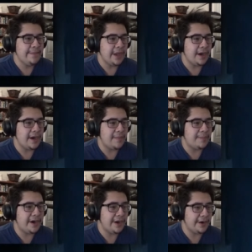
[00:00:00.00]

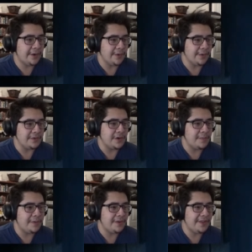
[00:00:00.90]
Bucko,
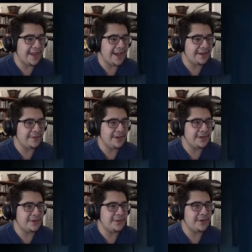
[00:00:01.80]
don't pull that when you
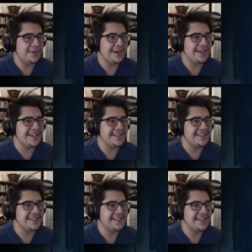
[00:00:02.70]
don't know what it
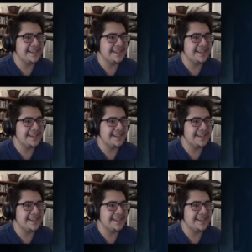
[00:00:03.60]
is.